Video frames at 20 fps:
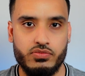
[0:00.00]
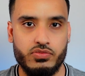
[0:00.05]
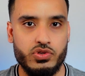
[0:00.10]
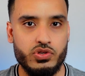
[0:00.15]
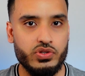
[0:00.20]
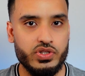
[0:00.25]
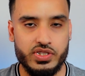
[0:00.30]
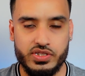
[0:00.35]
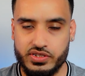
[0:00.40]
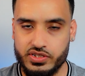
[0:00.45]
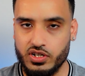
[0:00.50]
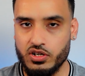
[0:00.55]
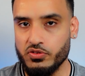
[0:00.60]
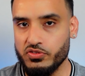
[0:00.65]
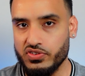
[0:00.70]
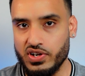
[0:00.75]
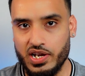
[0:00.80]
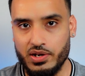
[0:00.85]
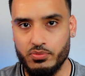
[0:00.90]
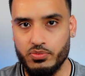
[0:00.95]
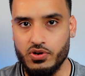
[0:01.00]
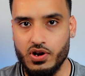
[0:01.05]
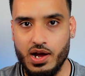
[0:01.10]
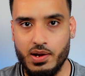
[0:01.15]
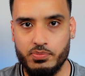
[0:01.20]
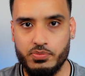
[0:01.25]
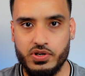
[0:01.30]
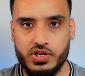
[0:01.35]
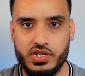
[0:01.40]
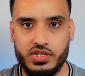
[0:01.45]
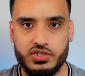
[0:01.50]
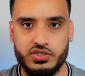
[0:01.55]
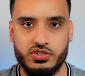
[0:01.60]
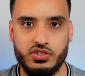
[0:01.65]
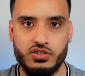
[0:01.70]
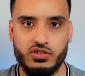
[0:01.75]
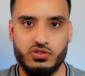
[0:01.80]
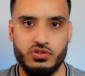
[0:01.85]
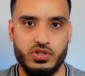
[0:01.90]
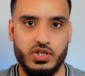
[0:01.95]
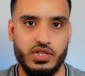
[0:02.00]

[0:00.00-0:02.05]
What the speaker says: You can still find properties, you know,